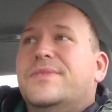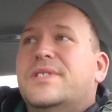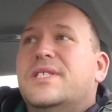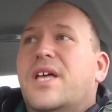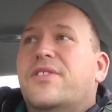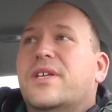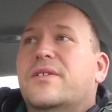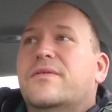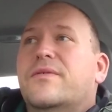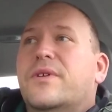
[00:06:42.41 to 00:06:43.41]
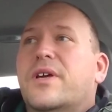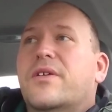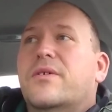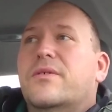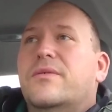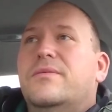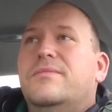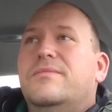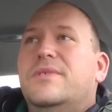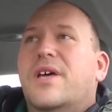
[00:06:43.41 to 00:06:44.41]
It's nothing
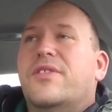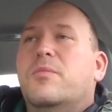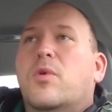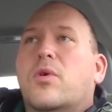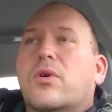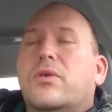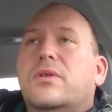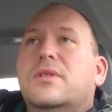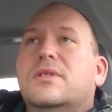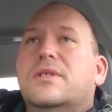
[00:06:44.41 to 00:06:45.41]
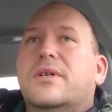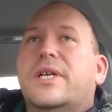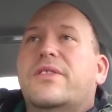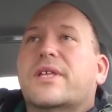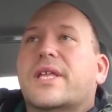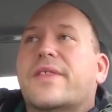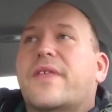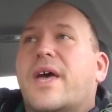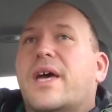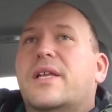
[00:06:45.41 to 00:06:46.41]
moral or anything like
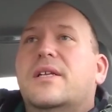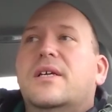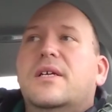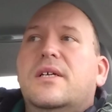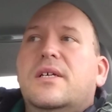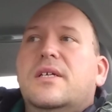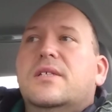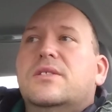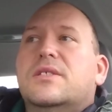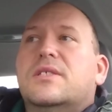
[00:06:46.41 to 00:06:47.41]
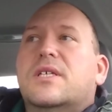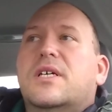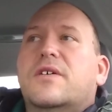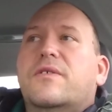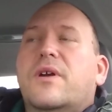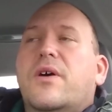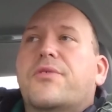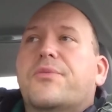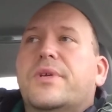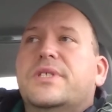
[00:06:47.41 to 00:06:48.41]
that. Just for
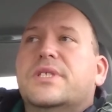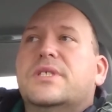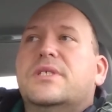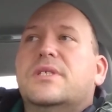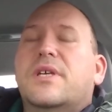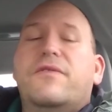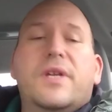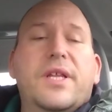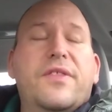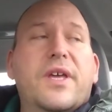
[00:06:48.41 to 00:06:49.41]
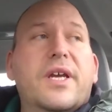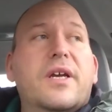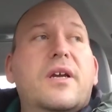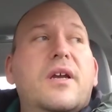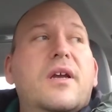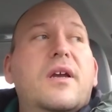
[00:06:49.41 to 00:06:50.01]
health reasons, if anything.